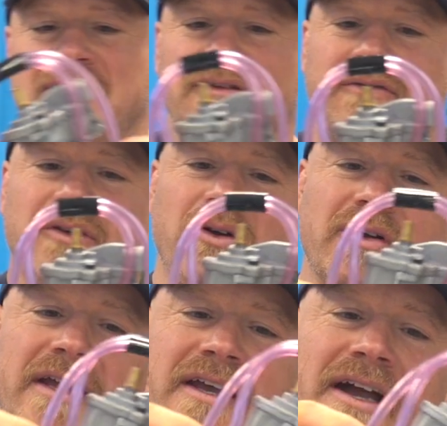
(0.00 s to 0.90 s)
fuel
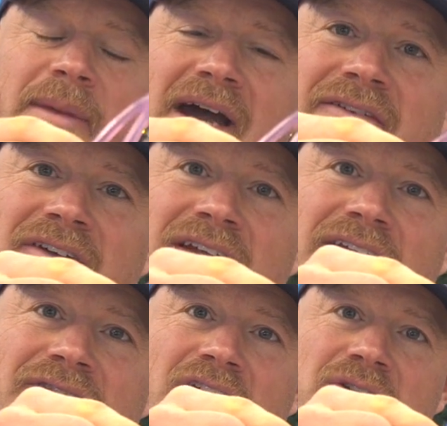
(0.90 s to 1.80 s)
can come out of any
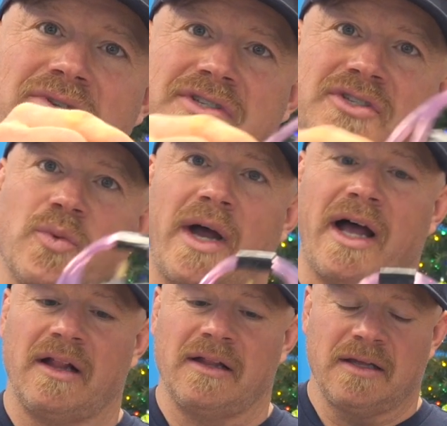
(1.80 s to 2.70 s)
of those as
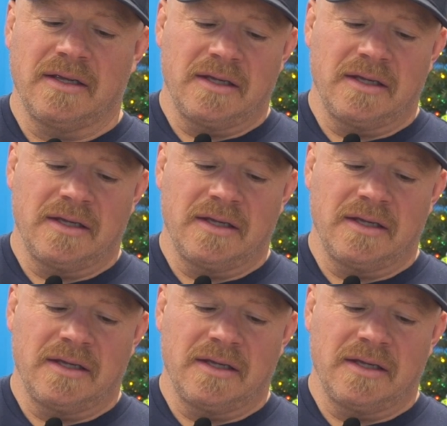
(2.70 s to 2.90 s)
well.